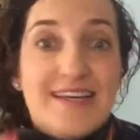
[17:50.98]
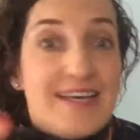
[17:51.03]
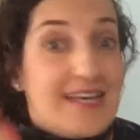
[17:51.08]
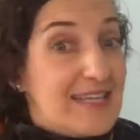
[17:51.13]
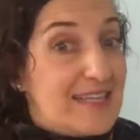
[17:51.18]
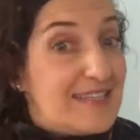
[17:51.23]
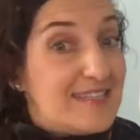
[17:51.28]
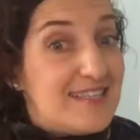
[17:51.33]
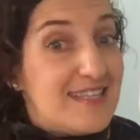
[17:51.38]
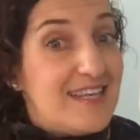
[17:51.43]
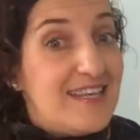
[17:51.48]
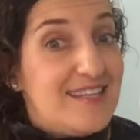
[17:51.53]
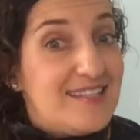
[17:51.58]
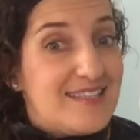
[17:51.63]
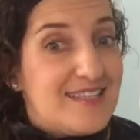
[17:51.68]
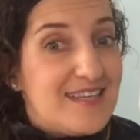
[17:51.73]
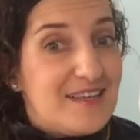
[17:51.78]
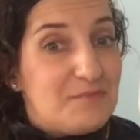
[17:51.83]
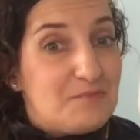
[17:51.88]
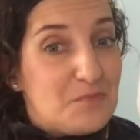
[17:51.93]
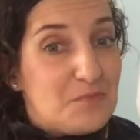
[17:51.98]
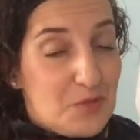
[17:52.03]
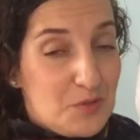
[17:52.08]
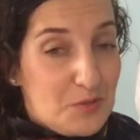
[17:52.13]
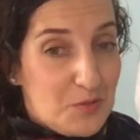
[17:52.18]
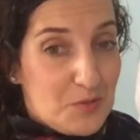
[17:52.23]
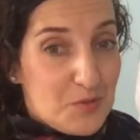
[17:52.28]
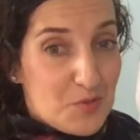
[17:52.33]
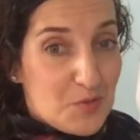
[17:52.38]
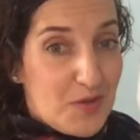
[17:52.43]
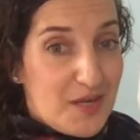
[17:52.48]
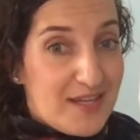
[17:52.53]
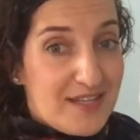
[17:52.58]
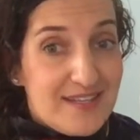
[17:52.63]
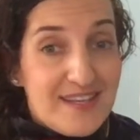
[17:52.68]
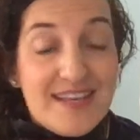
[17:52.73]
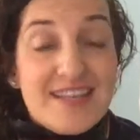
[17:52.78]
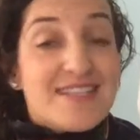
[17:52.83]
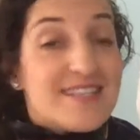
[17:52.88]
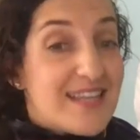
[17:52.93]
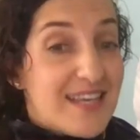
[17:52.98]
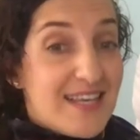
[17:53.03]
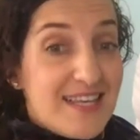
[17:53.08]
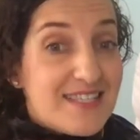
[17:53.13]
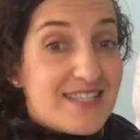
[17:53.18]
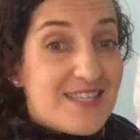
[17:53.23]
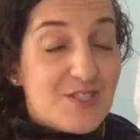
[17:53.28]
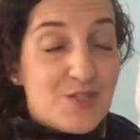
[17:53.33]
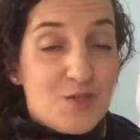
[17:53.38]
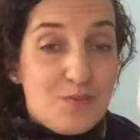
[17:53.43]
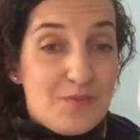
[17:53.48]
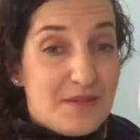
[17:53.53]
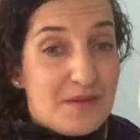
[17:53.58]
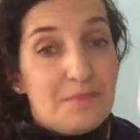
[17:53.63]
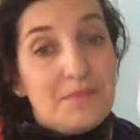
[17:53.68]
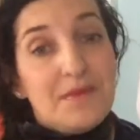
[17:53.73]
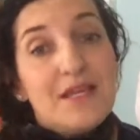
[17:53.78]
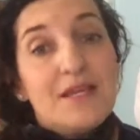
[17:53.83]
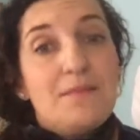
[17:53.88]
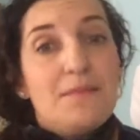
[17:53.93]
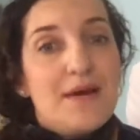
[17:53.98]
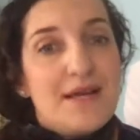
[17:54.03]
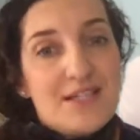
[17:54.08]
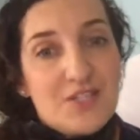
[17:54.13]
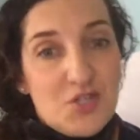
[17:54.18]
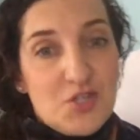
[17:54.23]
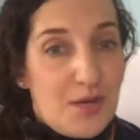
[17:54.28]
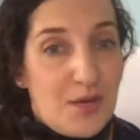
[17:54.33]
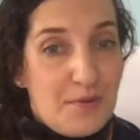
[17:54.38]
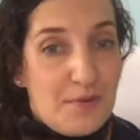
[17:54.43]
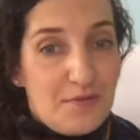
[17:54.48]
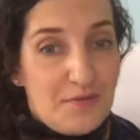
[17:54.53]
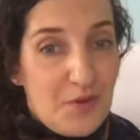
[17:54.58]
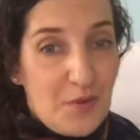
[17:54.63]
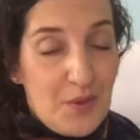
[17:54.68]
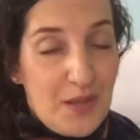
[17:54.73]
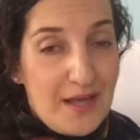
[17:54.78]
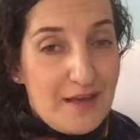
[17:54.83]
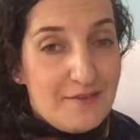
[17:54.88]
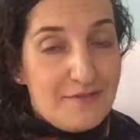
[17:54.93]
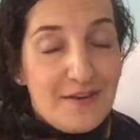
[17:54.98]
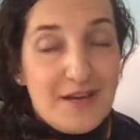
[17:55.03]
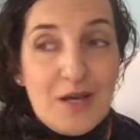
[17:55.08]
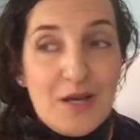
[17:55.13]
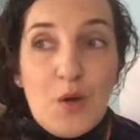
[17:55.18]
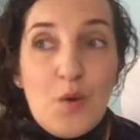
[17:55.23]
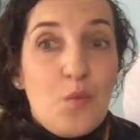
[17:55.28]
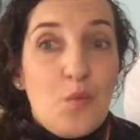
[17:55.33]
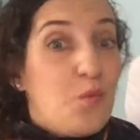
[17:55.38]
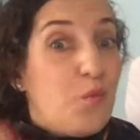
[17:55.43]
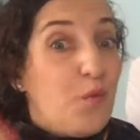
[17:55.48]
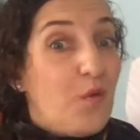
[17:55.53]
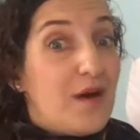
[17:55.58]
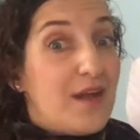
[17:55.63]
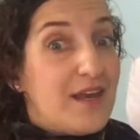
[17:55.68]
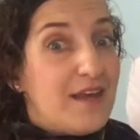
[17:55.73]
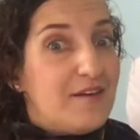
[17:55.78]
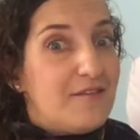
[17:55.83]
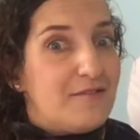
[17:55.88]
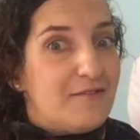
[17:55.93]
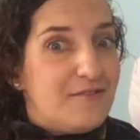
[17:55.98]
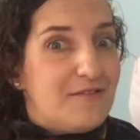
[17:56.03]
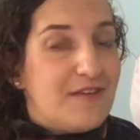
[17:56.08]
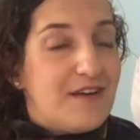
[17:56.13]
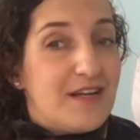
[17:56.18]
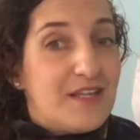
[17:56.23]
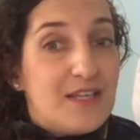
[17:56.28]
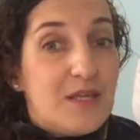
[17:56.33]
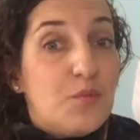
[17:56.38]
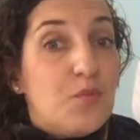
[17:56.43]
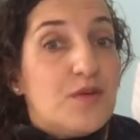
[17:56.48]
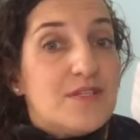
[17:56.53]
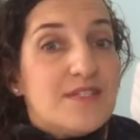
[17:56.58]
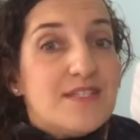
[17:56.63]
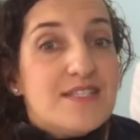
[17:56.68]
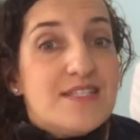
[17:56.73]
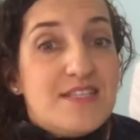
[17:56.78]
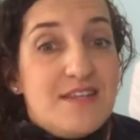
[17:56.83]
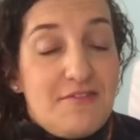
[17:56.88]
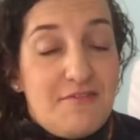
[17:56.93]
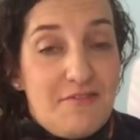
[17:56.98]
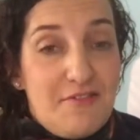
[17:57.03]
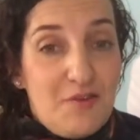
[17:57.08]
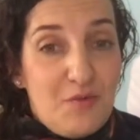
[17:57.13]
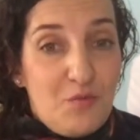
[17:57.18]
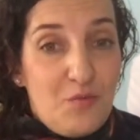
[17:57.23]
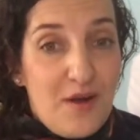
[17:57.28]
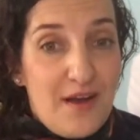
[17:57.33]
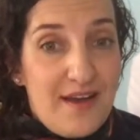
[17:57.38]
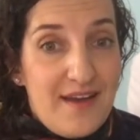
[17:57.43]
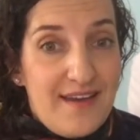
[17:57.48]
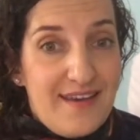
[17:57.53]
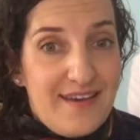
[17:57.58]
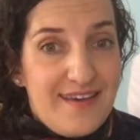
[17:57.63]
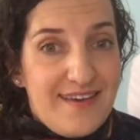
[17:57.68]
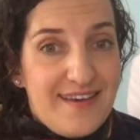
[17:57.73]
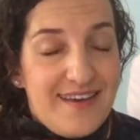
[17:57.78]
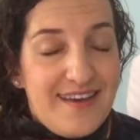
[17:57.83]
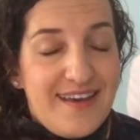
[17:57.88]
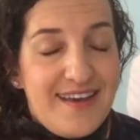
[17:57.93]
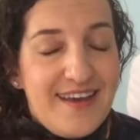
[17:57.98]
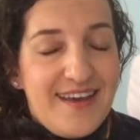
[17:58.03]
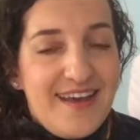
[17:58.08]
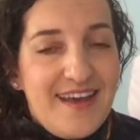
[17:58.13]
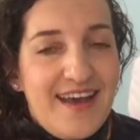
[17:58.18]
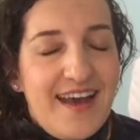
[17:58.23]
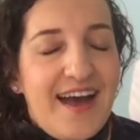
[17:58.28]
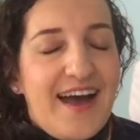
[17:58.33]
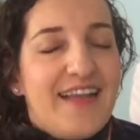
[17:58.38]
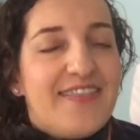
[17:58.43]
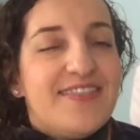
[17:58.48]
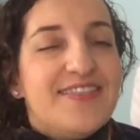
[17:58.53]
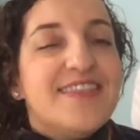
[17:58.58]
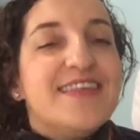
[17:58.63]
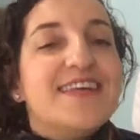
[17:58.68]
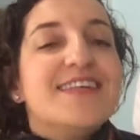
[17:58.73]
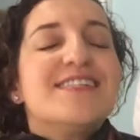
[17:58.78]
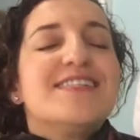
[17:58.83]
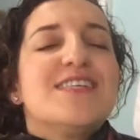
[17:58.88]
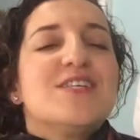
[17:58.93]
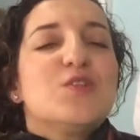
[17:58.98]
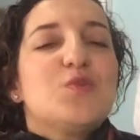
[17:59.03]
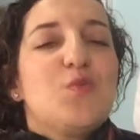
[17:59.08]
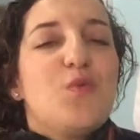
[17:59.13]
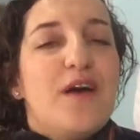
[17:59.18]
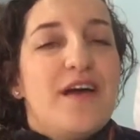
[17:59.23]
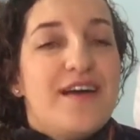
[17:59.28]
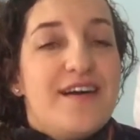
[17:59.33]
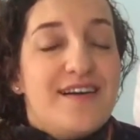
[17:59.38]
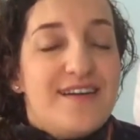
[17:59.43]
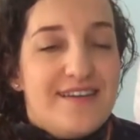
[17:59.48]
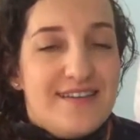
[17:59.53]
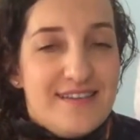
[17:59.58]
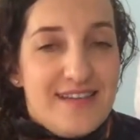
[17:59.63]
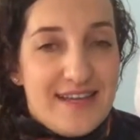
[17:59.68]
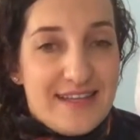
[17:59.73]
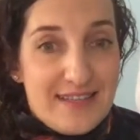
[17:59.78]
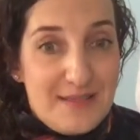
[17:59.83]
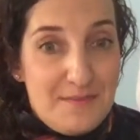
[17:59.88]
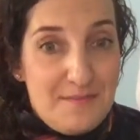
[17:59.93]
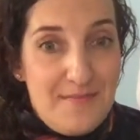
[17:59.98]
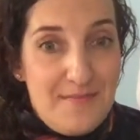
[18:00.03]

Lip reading: it's easy to lose weight? It's easy to be in the best shape of your life. What if there was a different way? And this is where like the